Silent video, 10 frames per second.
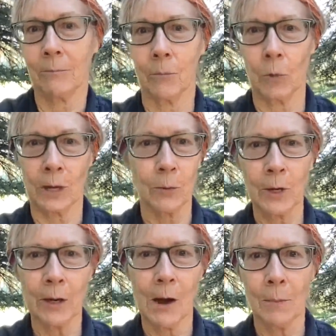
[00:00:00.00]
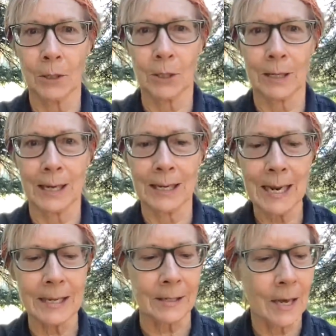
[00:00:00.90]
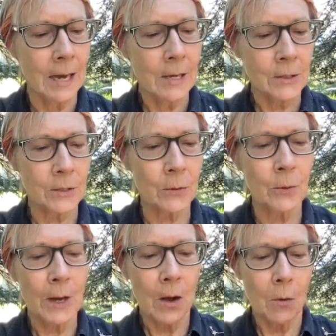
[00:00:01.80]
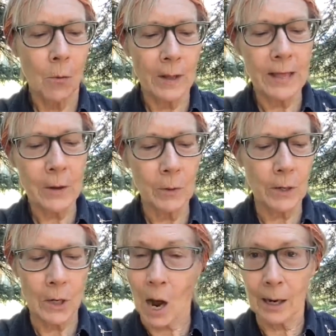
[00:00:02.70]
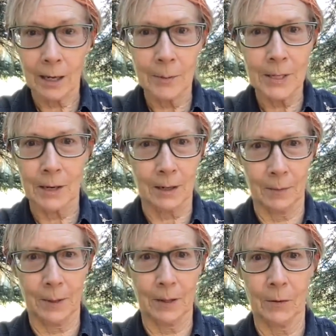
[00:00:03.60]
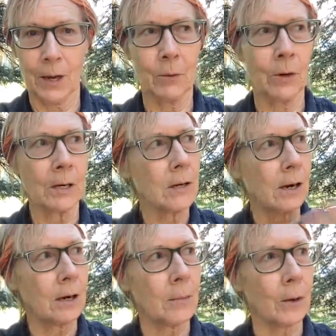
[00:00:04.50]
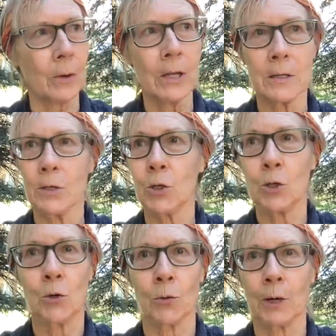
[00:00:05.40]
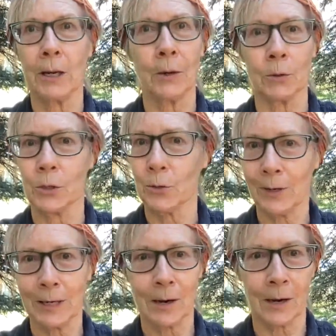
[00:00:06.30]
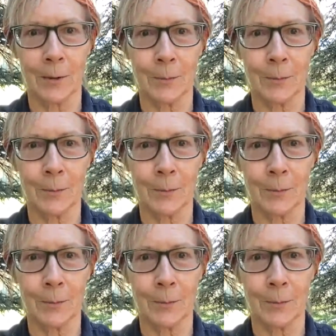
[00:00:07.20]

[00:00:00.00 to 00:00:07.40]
what can we accomplish in 90 days? So one thing we're not going to be talking about, okay? We're not talking about, we this is strictly, we're strictly talking